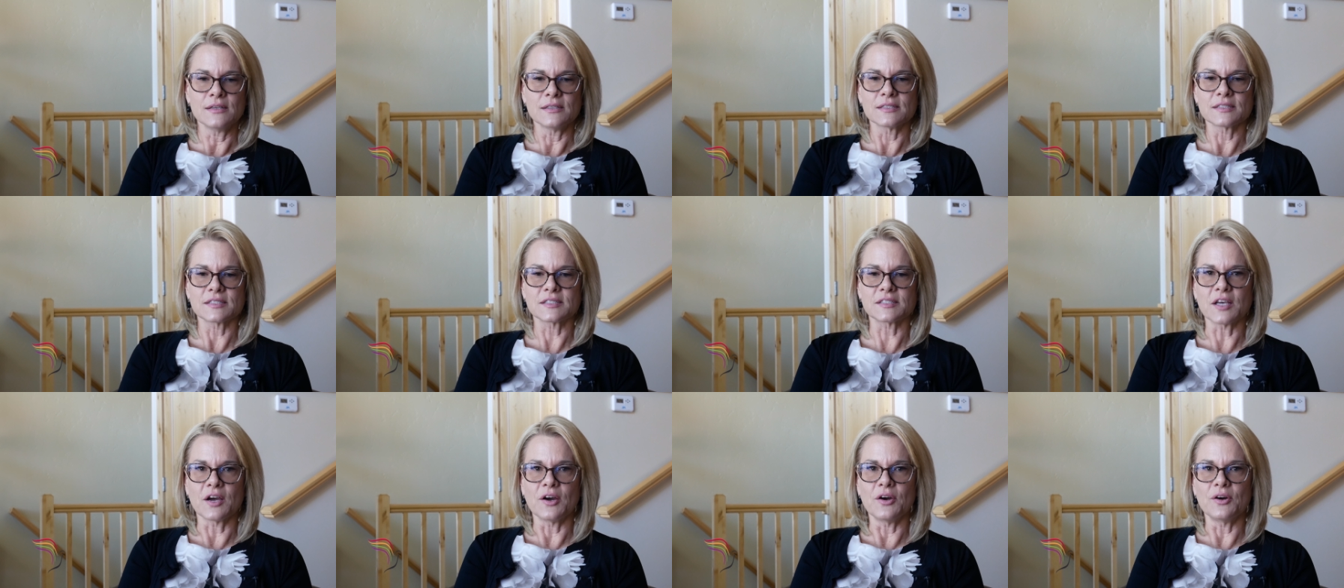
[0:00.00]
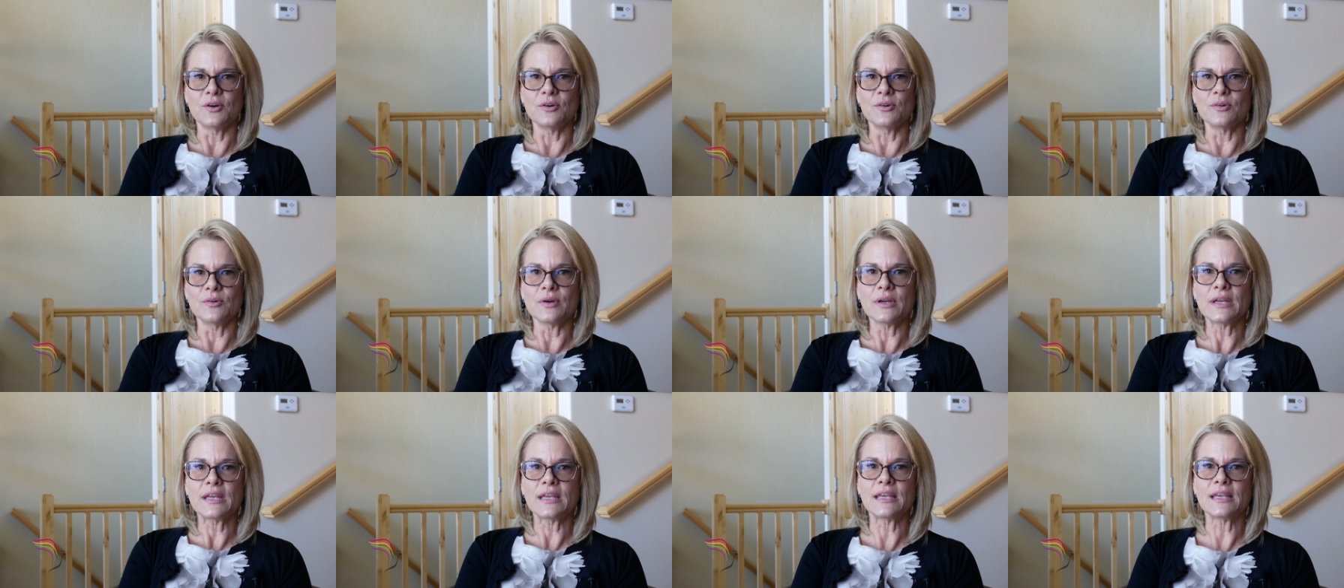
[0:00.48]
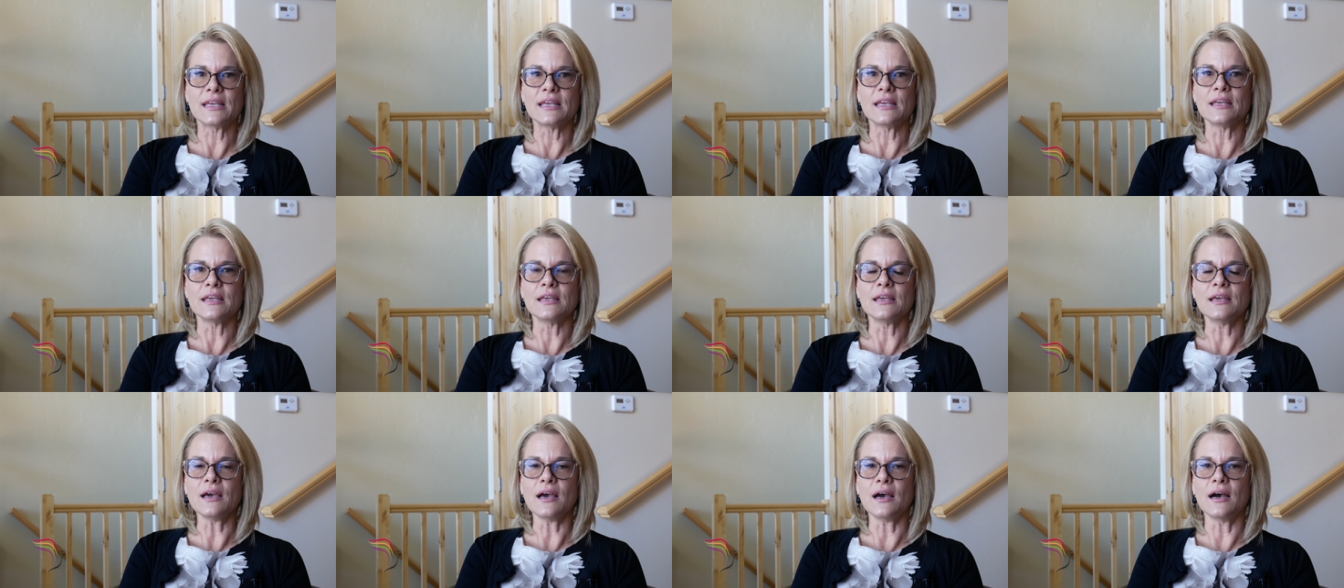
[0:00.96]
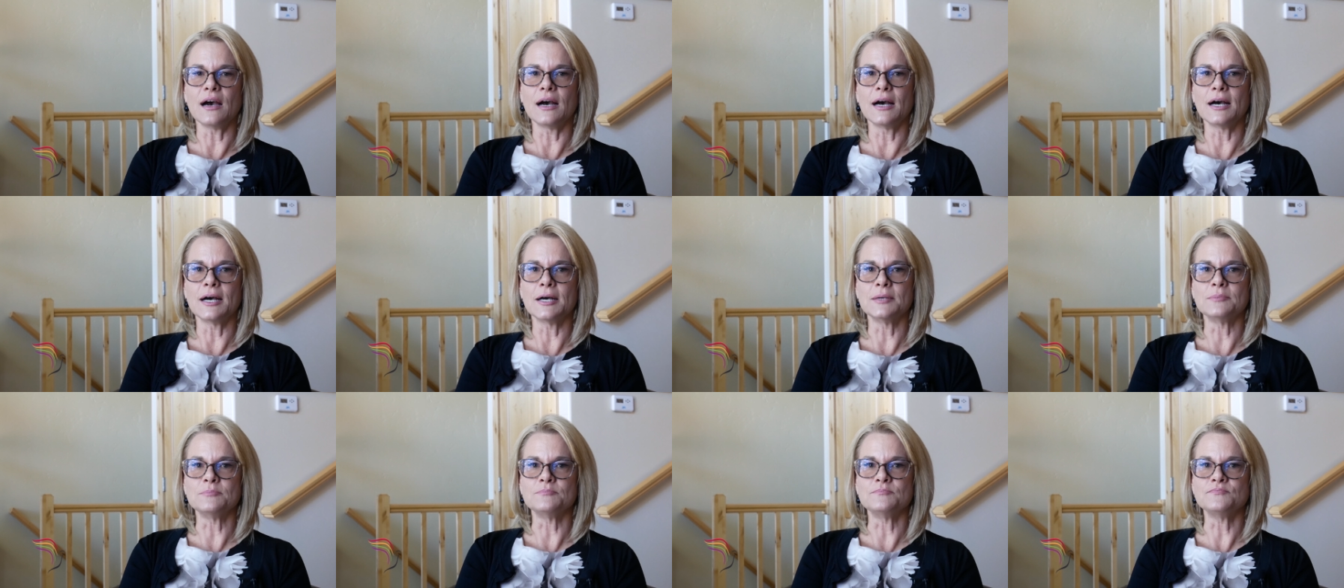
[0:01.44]
So he
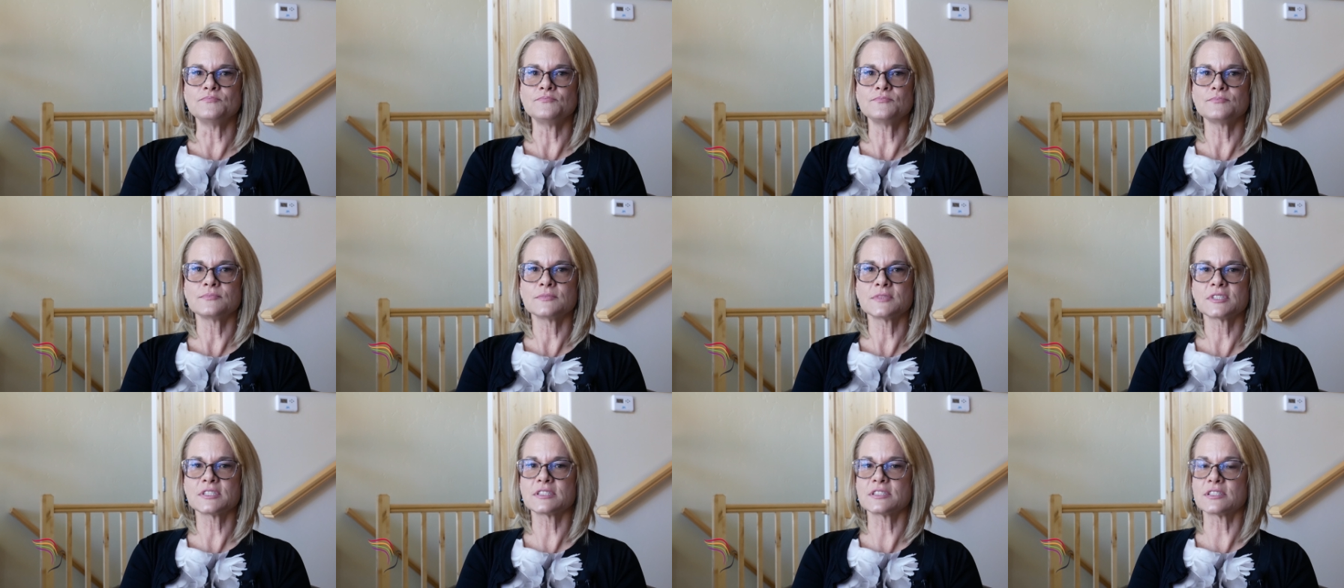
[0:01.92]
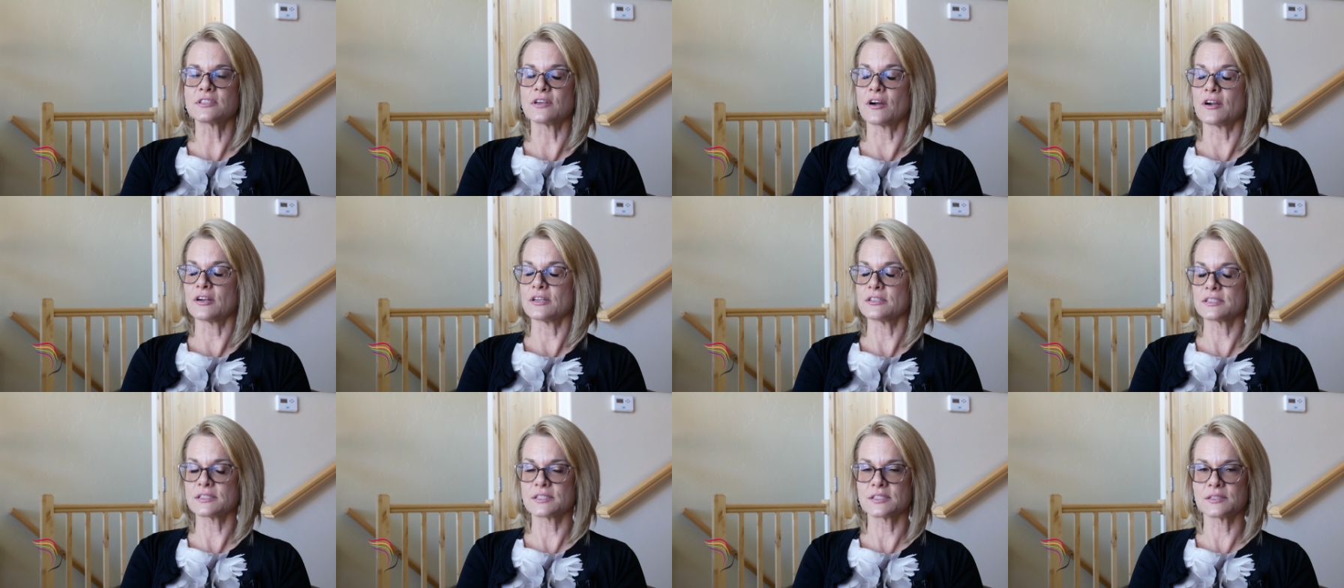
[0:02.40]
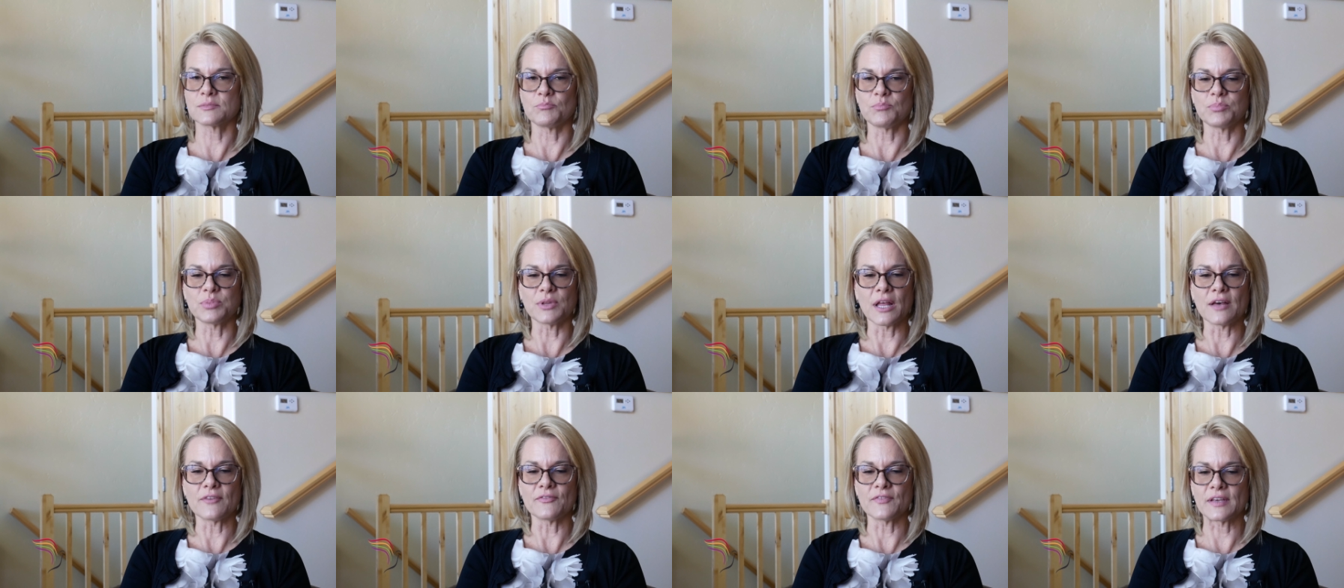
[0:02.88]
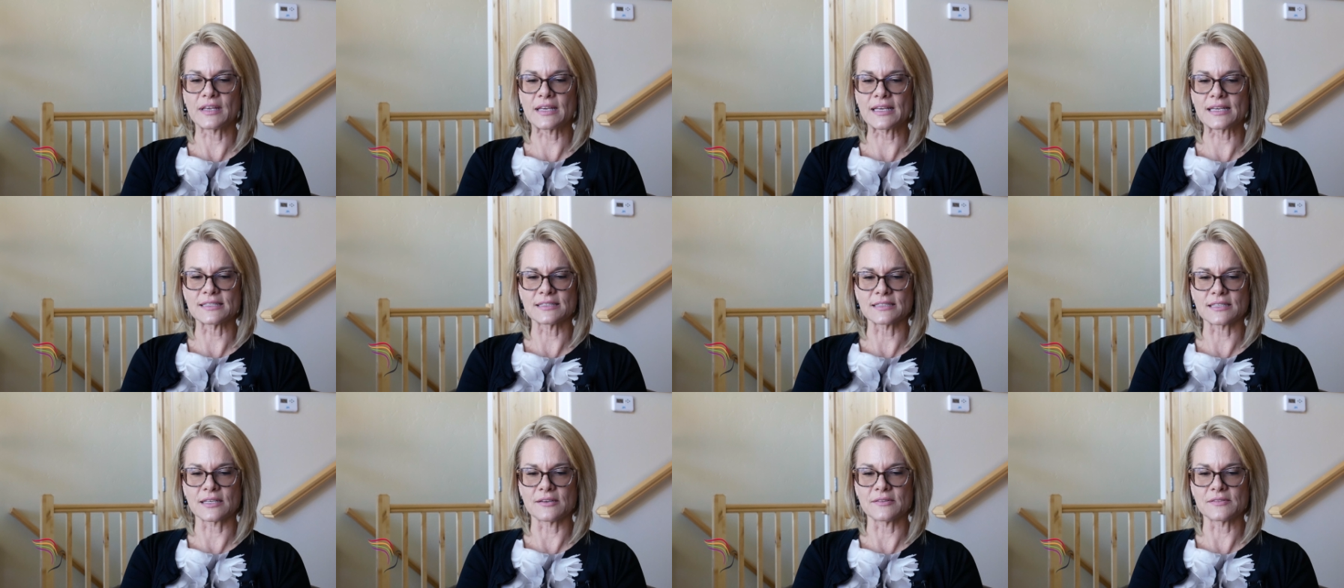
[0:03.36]
um, starts bluffing,
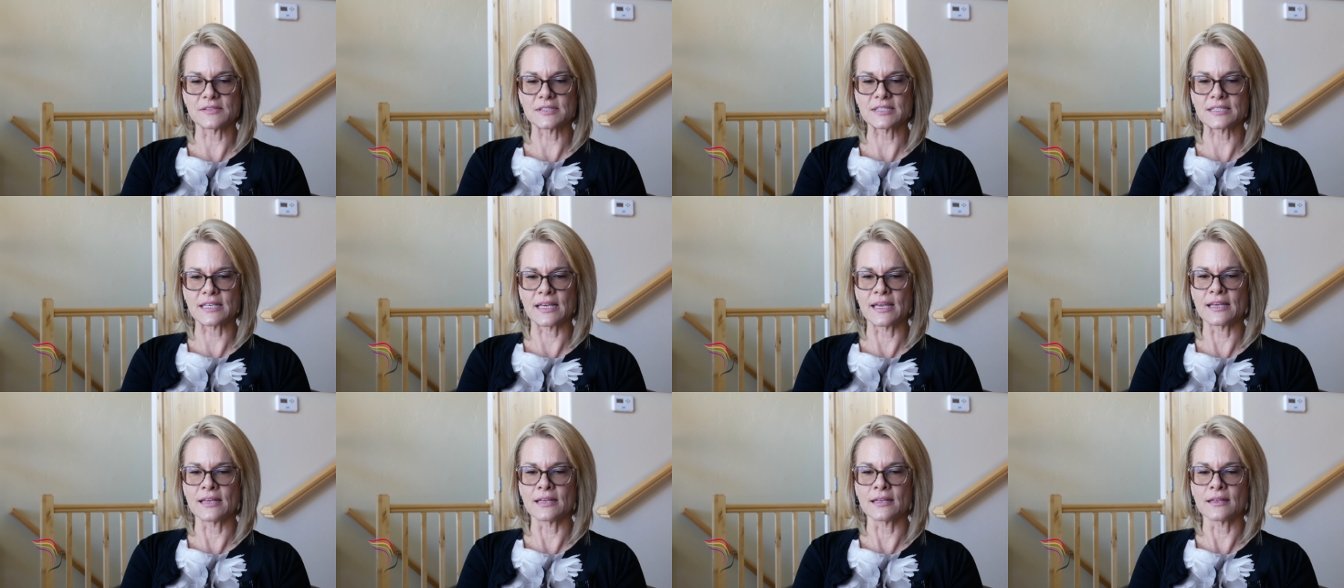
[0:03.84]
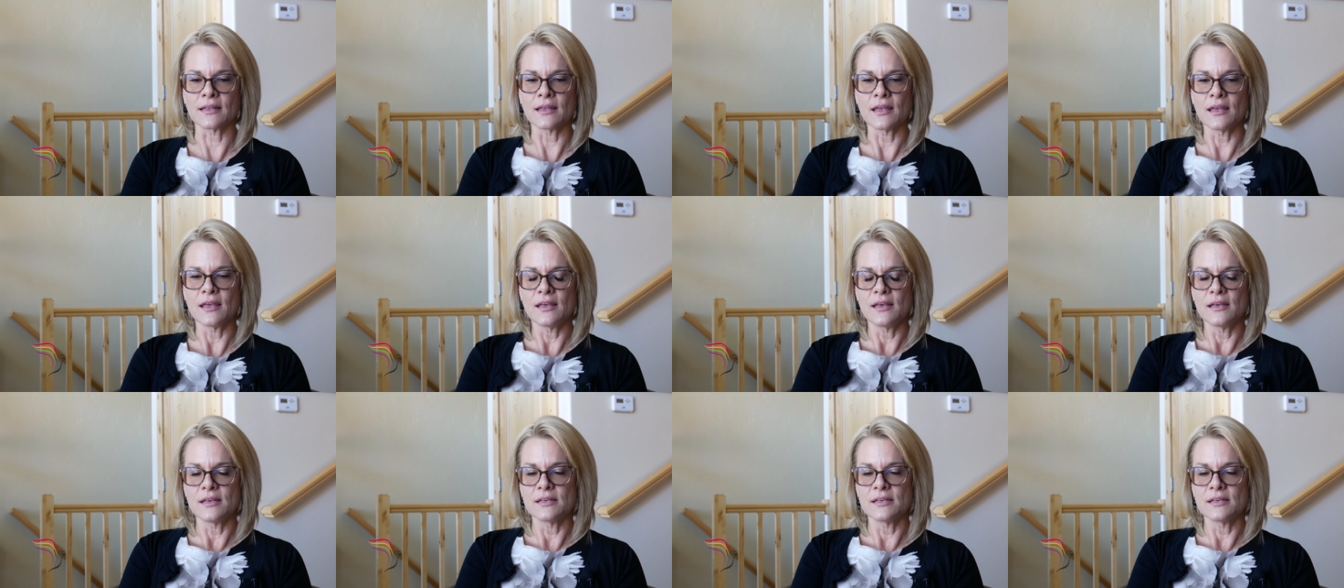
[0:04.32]
as I was saying,